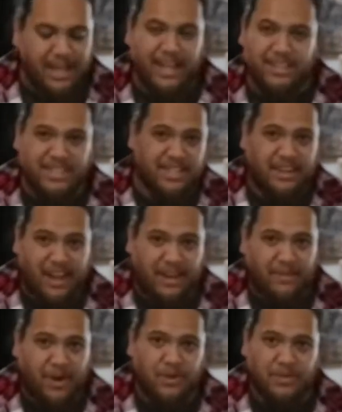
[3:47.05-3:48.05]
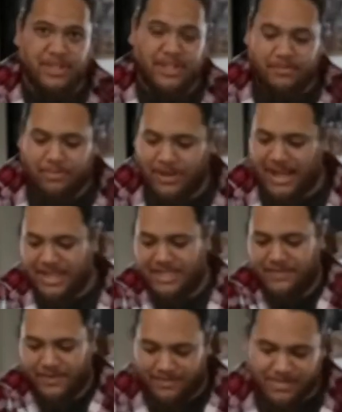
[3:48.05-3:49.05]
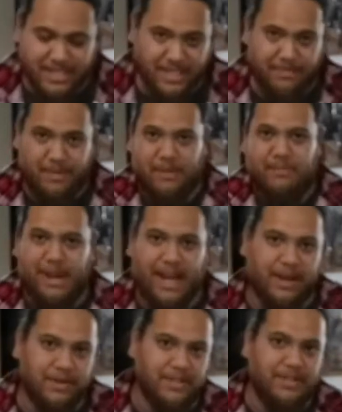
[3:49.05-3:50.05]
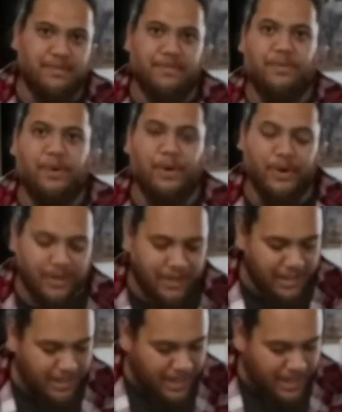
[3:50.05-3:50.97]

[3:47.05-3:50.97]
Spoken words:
it just kind of holds it in place from slipping backwards and forth.